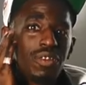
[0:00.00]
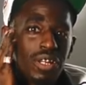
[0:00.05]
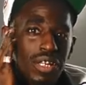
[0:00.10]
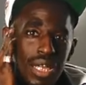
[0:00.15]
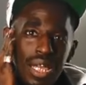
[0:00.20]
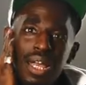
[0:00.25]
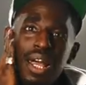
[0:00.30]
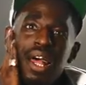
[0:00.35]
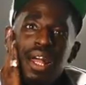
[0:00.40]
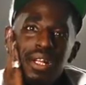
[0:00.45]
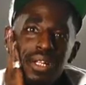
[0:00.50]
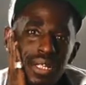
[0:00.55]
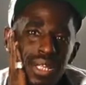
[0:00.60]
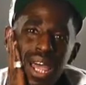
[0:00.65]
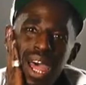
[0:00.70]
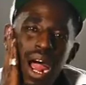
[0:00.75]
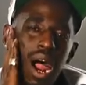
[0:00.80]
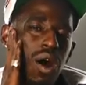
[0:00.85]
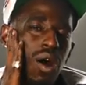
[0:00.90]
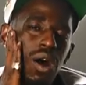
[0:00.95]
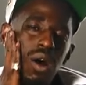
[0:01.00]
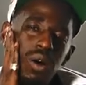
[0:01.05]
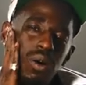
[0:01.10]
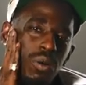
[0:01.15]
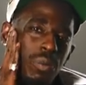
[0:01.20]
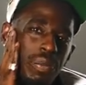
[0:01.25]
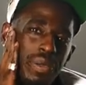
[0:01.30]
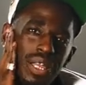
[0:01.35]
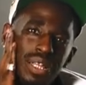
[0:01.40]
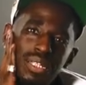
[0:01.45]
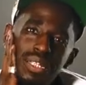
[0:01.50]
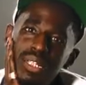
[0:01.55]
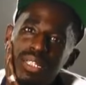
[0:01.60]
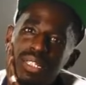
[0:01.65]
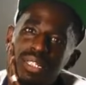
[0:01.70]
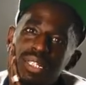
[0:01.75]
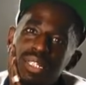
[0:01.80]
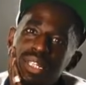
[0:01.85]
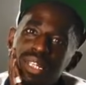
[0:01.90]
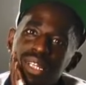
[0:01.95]
to fuck. Yeah, yeah, yeah. Oh, I don't pay
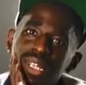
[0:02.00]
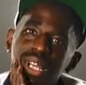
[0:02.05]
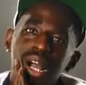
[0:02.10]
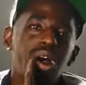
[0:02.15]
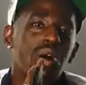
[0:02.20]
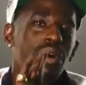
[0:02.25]
attention to them.